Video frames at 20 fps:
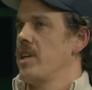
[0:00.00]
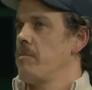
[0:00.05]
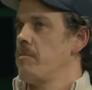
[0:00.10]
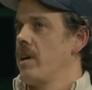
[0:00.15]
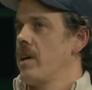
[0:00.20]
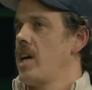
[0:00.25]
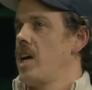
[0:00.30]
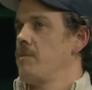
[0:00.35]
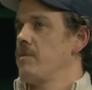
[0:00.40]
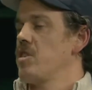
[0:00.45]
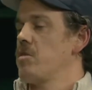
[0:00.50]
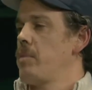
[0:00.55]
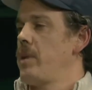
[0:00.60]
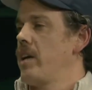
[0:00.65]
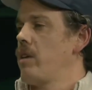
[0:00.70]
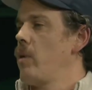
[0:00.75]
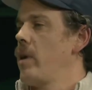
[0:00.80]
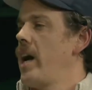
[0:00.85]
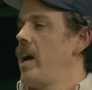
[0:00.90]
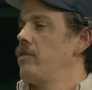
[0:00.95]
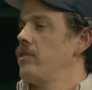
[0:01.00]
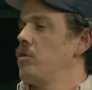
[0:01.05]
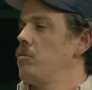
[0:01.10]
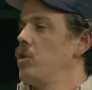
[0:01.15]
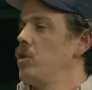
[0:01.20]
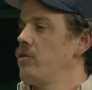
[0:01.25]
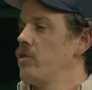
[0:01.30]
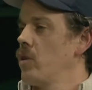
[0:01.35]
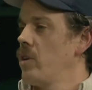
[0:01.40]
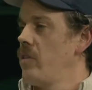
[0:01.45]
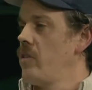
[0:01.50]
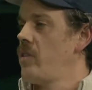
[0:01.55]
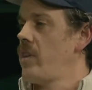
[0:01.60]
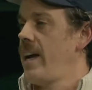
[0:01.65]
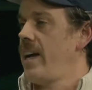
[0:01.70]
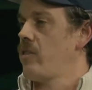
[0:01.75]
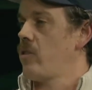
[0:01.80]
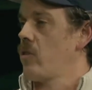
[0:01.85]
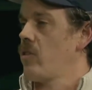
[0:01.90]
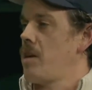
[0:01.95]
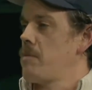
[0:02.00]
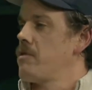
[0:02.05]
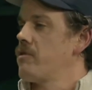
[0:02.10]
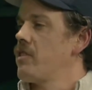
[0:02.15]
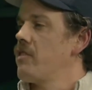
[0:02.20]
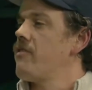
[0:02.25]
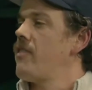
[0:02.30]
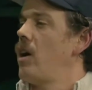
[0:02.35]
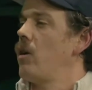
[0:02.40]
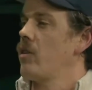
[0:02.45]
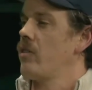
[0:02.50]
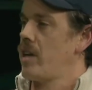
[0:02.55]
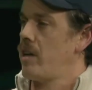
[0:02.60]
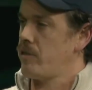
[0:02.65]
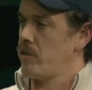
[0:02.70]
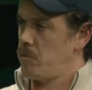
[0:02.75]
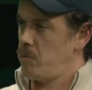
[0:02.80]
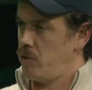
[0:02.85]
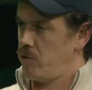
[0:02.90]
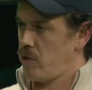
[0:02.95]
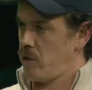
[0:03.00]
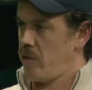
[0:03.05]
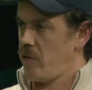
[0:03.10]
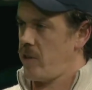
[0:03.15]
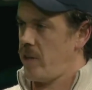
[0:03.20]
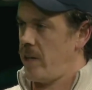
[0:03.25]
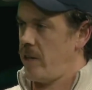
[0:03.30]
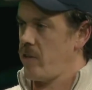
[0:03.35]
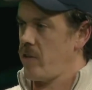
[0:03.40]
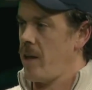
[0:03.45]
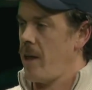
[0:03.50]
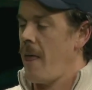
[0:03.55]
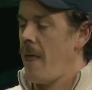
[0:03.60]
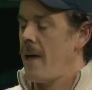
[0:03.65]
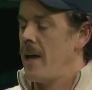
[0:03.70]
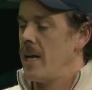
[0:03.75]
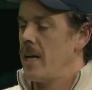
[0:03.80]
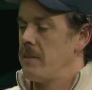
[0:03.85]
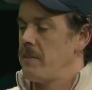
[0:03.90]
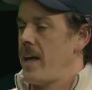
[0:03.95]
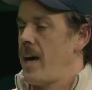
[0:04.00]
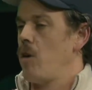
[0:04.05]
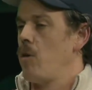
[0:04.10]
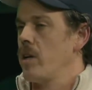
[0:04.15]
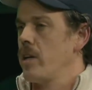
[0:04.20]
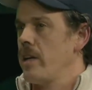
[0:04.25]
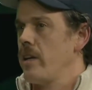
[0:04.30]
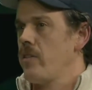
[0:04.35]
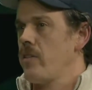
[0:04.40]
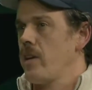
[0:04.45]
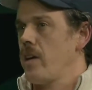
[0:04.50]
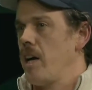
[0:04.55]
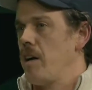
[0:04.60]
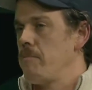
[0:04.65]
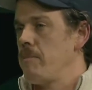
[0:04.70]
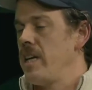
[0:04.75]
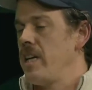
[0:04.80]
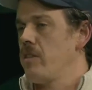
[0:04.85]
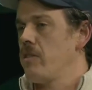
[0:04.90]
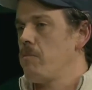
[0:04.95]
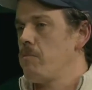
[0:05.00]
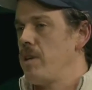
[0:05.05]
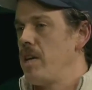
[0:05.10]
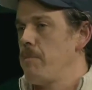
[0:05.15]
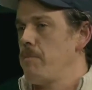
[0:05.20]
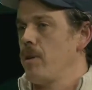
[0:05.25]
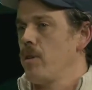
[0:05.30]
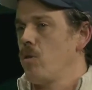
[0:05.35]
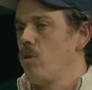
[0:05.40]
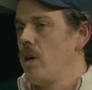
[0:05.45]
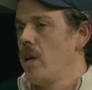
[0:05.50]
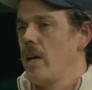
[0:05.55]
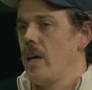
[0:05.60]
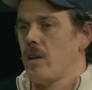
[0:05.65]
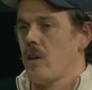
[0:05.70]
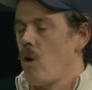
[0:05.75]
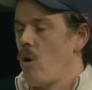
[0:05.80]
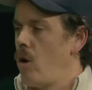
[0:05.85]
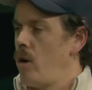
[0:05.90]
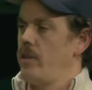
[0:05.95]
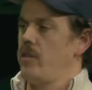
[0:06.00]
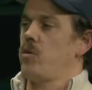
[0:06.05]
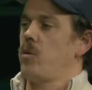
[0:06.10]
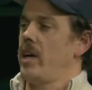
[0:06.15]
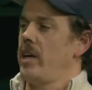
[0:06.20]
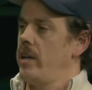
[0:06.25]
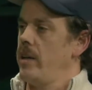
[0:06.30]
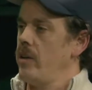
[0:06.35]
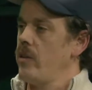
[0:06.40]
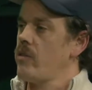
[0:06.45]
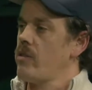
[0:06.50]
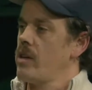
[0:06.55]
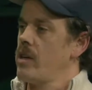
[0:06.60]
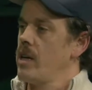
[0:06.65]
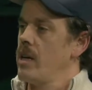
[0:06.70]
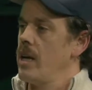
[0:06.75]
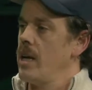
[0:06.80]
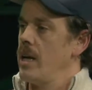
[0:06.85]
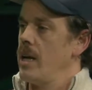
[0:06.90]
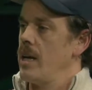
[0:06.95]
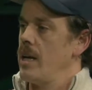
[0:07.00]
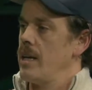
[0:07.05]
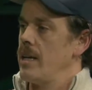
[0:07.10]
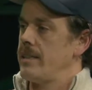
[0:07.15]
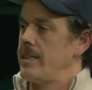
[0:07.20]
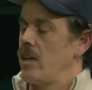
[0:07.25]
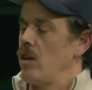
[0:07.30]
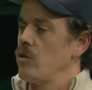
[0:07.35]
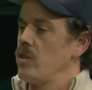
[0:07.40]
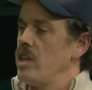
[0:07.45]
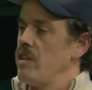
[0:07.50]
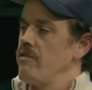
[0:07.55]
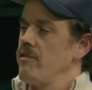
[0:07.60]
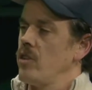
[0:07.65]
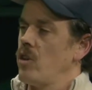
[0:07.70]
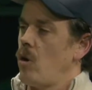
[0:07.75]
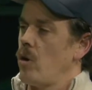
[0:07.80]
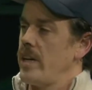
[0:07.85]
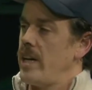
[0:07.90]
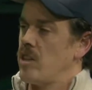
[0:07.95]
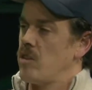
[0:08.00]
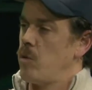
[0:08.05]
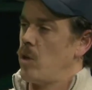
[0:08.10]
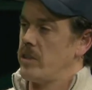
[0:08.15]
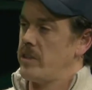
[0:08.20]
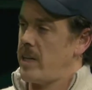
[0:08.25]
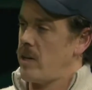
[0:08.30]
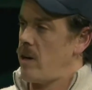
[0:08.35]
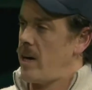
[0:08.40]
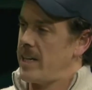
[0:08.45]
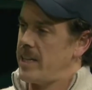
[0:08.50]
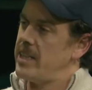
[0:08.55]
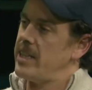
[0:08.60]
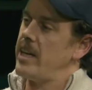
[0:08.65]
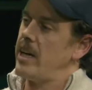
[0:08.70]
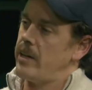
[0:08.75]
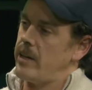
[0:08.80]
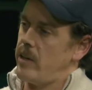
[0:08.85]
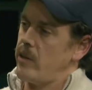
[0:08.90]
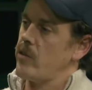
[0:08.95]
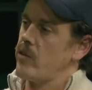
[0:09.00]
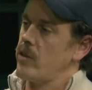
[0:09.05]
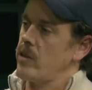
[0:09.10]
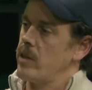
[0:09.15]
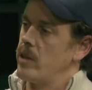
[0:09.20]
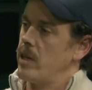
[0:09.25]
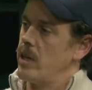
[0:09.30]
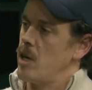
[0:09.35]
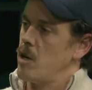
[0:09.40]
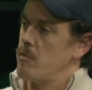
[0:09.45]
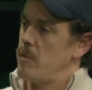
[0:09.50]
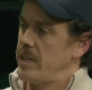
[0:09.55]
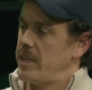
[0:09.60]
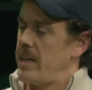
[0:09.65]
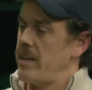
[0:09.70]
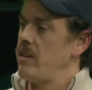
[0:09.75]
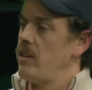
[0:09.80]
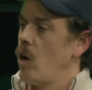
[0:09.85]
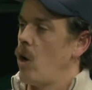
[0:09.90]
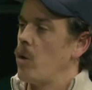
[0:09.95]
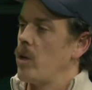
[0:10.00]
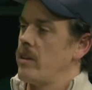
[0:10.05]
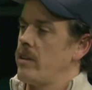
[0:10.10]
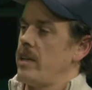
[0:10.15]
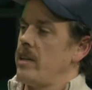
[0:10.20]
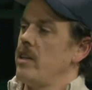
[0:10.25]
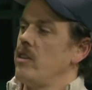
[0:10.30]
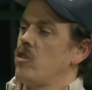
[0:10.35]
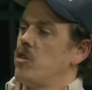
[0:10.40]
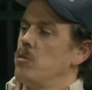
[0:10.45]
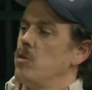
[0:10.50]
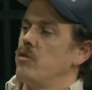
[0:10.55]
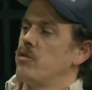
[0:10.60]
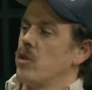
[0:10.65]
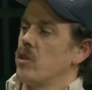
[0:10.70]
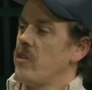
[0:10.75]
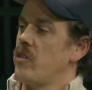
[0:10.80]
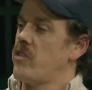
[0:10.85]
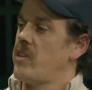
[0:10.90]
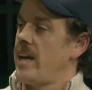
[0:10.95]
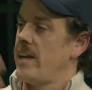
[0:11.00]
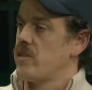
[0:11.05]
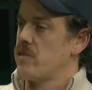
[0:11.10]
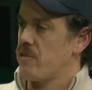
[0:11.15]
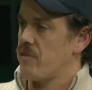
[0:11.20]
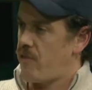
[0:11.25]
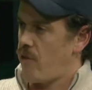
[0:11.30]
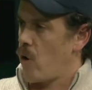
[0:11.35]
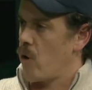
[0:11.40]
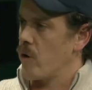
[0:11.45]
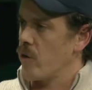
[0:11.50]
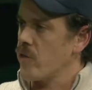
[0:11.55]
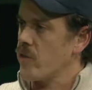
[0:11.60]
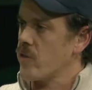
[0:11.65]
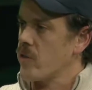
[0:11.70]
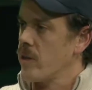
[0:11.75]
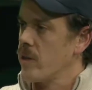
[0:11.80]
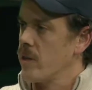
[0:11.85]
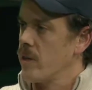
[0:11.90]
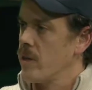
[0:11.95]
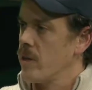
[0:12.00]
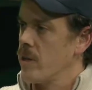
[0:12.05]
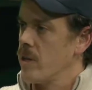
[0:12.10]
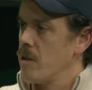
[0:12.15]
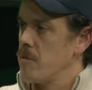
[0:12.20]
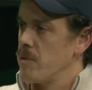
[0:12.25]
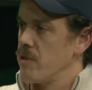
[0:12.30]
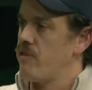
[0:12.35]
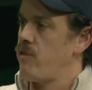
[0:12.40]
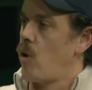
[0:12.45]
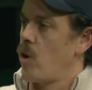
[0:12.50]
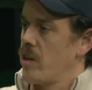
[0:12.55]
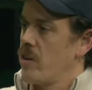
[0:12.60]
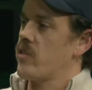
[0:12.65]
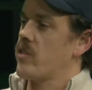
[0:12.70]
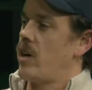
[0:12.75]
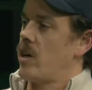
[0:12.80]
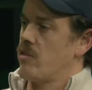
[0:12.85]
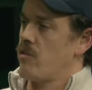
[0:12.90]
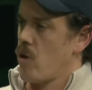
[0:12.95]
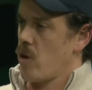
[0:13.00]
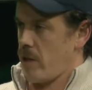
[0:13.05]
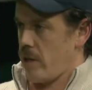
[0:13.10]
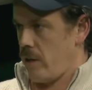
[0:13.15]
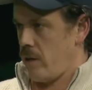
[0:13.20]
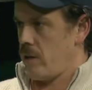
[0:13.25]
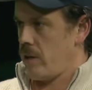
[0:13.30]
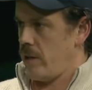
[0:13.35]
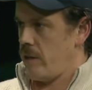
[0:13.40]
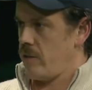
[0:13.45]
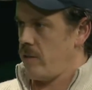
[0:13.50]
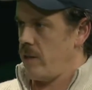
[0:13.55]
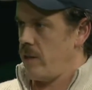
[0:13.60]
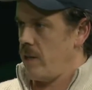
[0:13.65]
becomes big, we have to move to the States, or some of the founders have to move to the States. Nowadays, I meet people who are like early 20s. They don't even know yet what their idea is, but they know that they need to move to the States first before they start working on it.